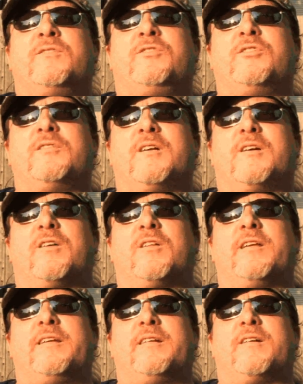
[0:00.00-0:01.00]
Ju
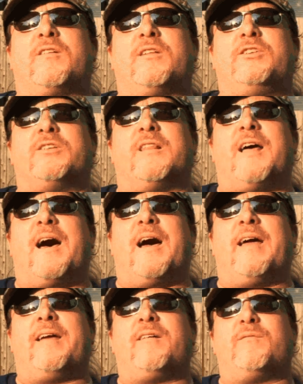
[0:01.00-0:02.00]
early early
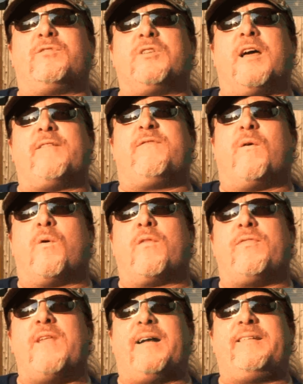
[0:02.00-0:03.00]
July, July
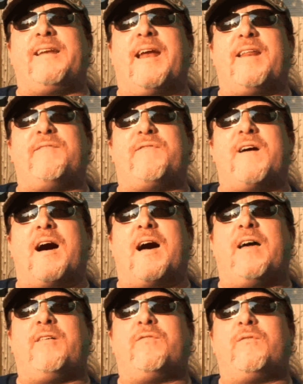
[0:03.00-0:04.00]
4th,
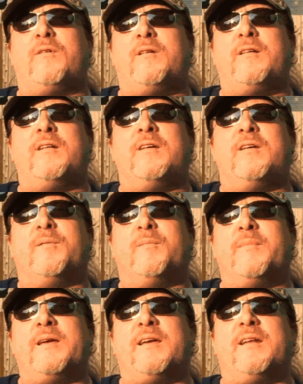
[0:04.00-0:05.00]
1985,
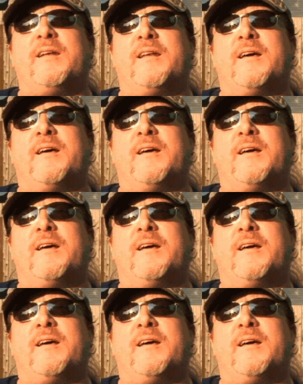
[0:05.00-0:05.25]
when me and